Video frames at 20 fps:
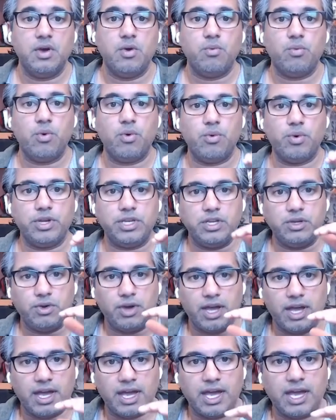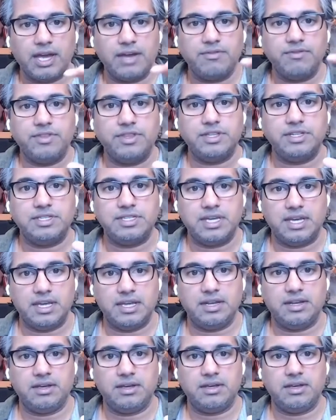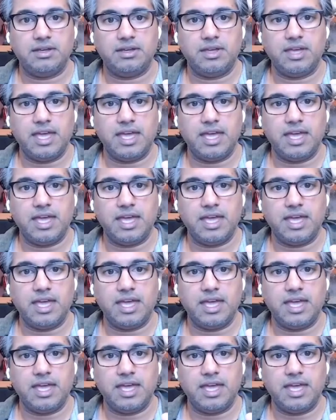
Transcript: Well, when you have the data,